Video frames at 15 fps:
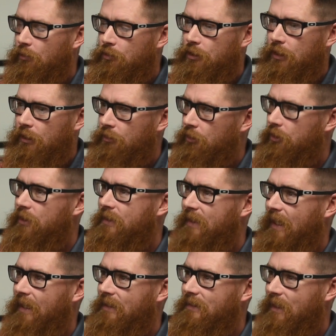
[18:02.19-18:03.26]
She
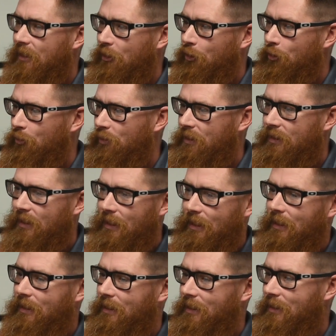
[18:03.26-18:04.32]
understands how to do it, and
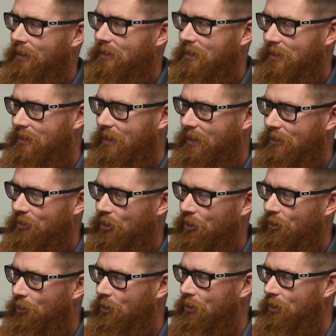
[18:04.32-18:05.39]
that, again, is a test to
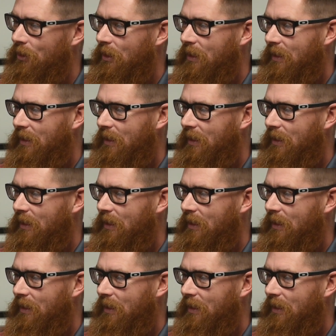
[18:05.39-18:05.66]
her